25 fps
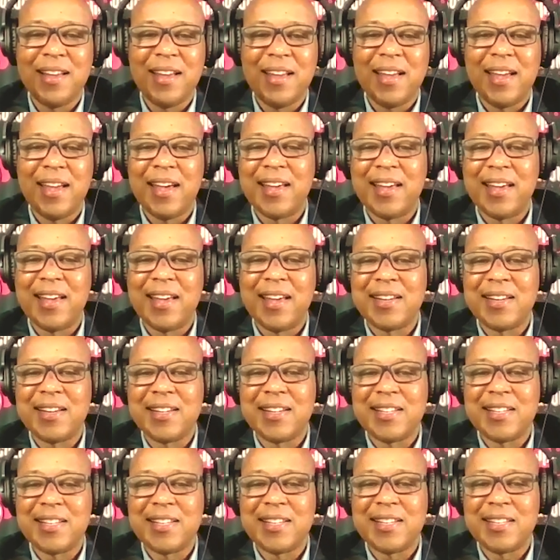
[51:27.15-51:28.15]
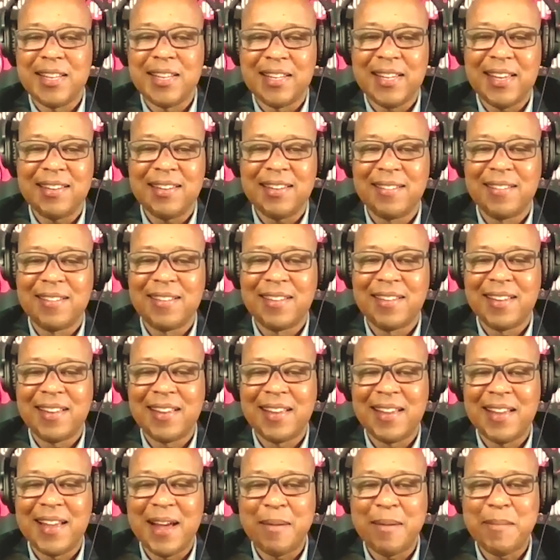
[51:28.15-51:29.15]
And until again,
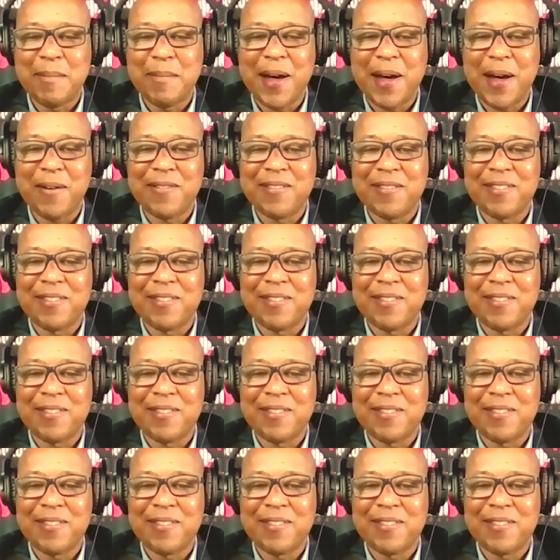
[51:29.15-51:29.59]
I'm out.